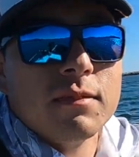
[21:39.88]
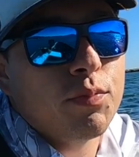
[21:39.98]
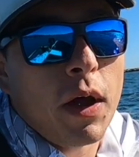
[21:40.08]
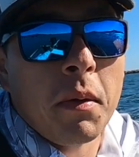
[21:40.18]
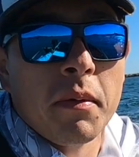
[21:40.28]

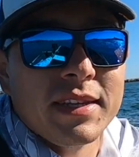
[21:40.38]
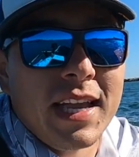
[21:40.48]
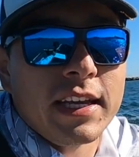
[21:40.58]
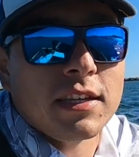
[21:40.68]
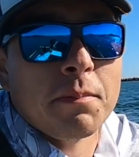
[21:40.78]
probably
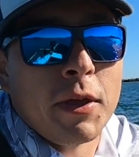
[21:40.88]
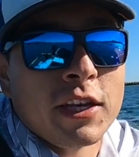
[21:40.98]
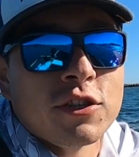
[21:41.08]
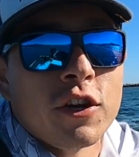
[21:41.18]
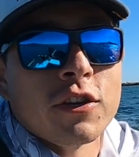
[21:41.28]
take some
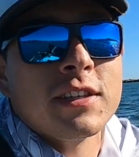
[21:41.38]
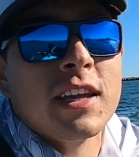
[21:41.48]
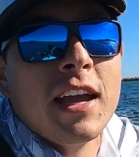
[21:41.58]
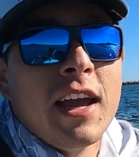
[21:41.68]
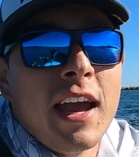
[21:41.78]
pictures,
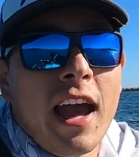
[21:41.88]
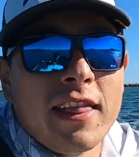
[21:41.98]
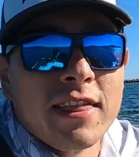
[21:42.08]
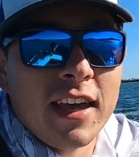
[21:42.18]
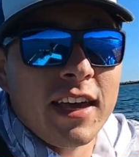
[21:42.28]

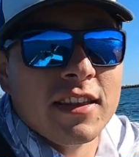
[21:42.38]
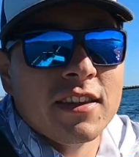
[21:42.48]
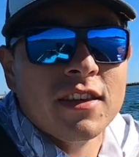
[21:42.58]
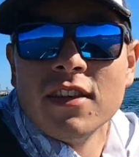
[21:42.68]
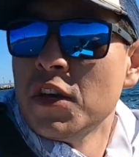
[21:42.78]
and then
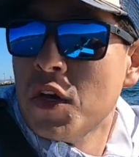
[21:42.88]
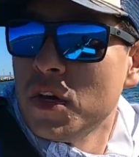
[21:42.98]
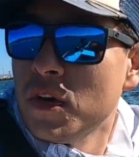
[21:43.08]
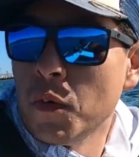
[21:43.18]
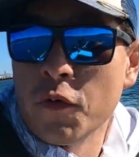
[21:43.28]

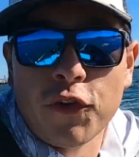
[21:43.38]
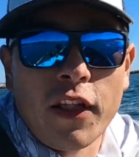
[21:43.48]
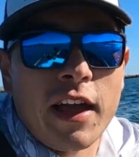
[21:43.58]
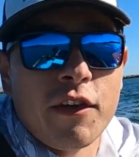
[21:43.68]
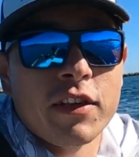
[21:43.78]
we'll
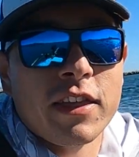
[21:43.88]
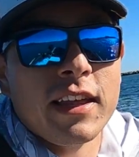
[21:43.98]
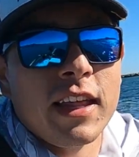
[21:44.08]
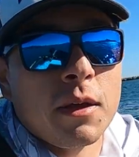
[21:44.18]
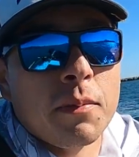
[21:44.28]
fillet everything
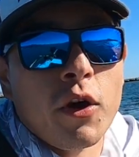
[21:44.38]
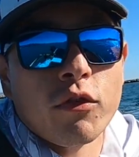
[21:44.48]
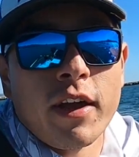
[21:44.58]
at the boat